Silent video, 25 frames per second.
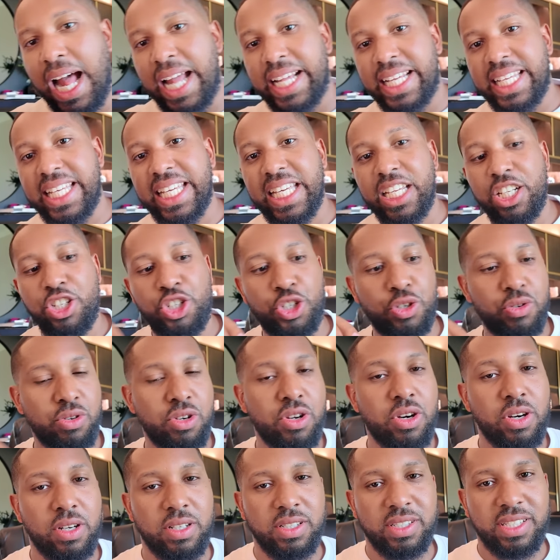I kid you
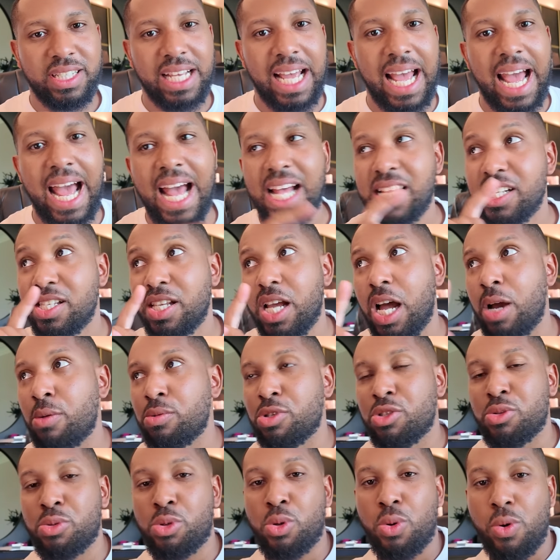not, as I
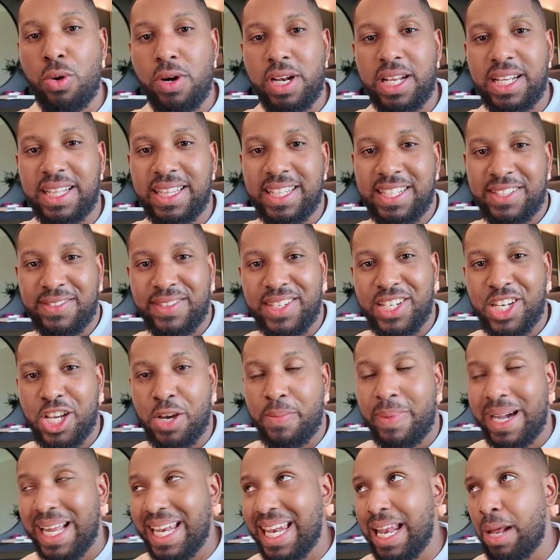was recording this
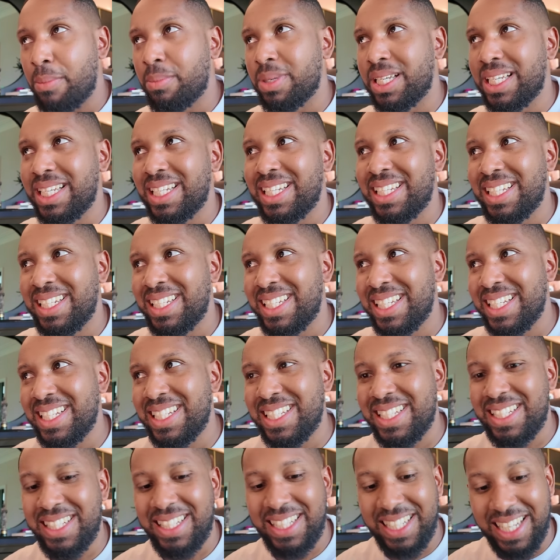video, my
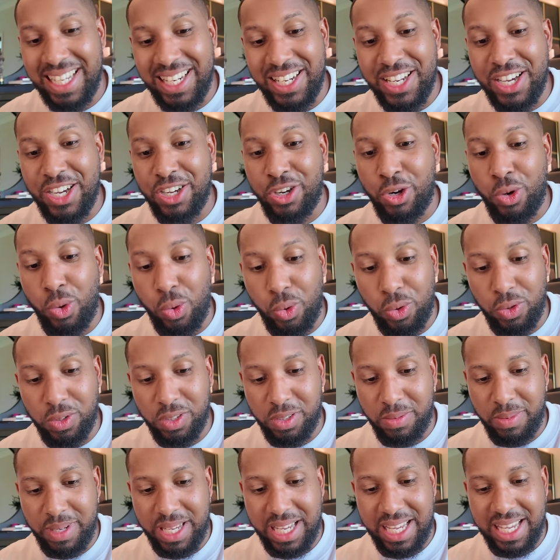Lamborghini dealer
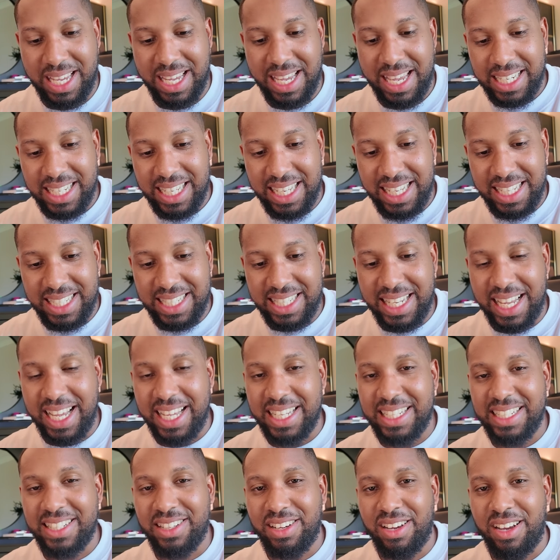called me, and he
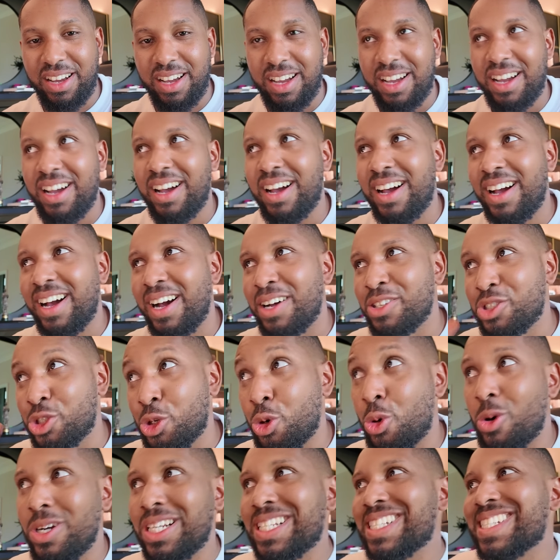said, I was
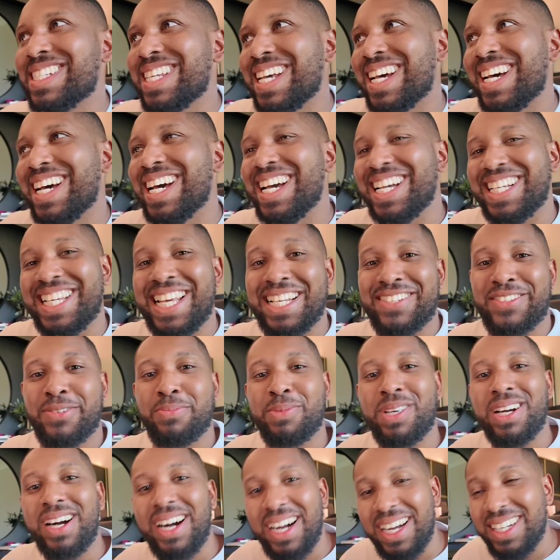calling to get
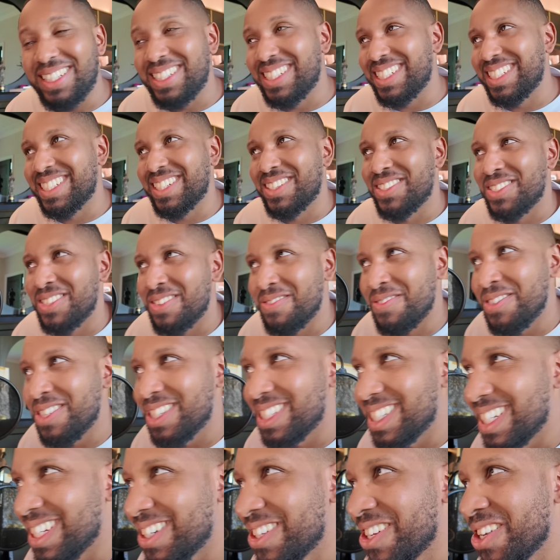some car details off you
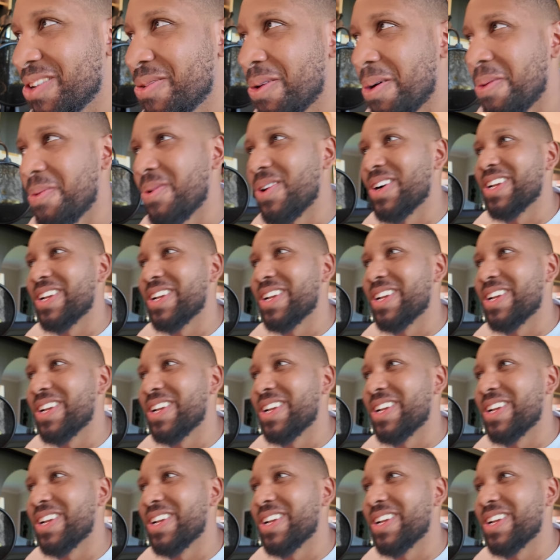because I know you want